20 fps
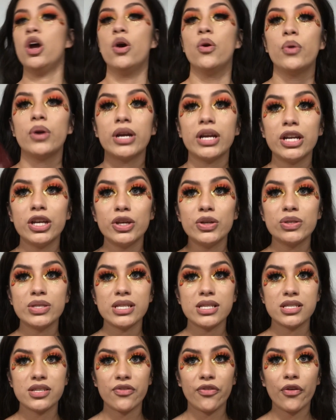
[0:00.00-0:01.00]
We're gonna use
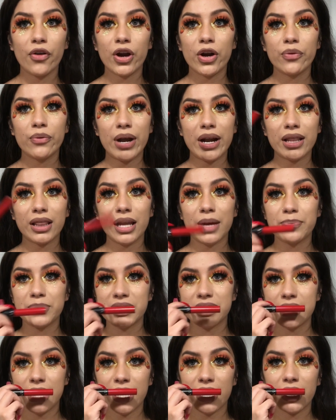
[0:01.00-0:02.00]
the Sephora red
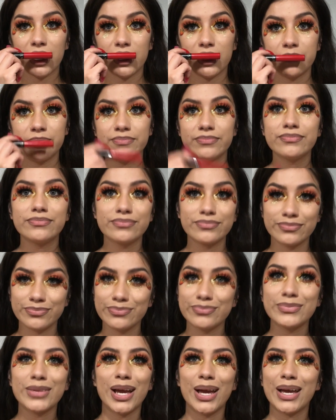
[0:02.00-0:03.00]
lipstick.
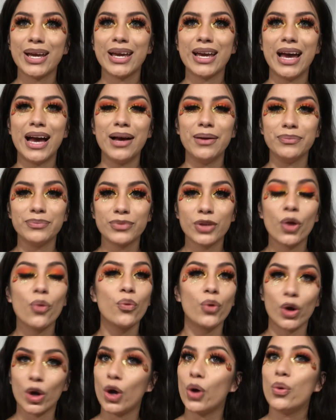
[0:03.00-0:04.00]
Yeah,
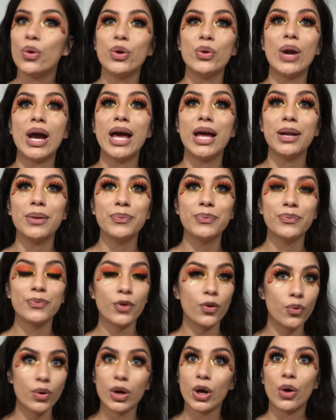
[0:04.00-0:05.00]
we're going red.
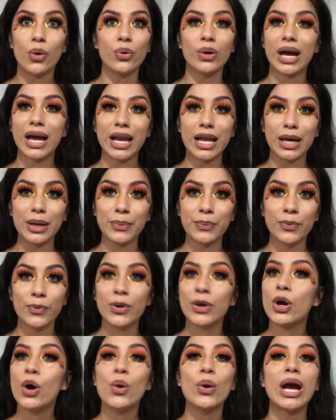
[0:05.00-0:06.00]
We're gonna get it.
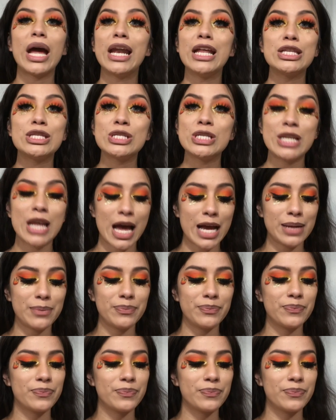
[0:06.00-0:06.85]
We're gonna get it tonight.